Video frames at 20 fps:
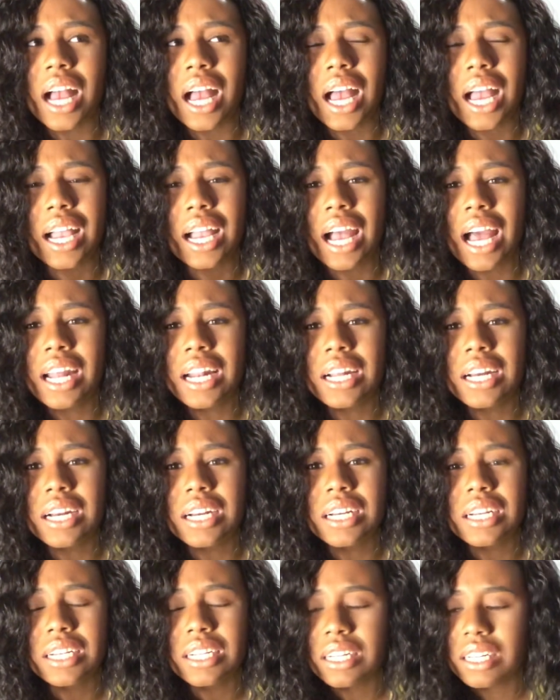I kind
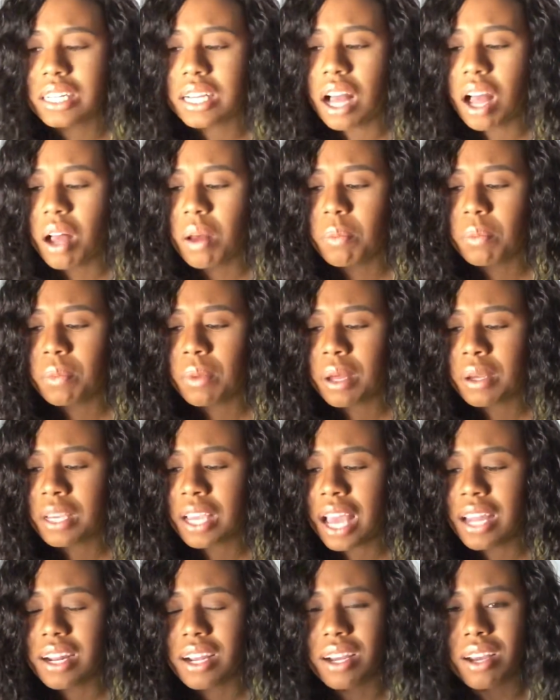
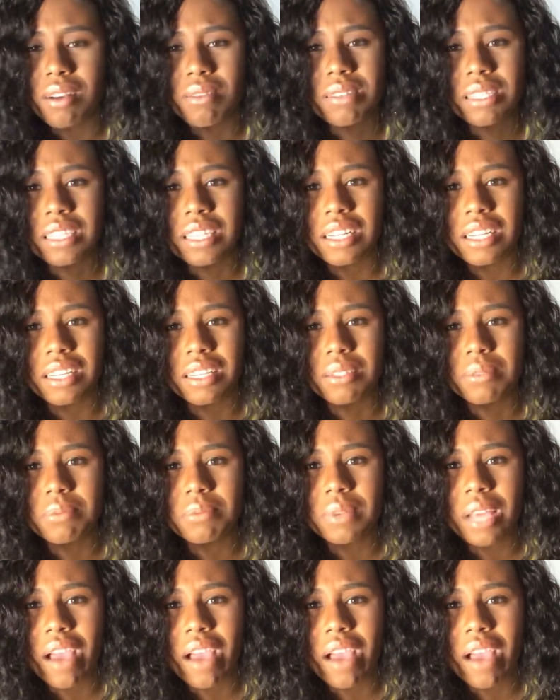of ghosted him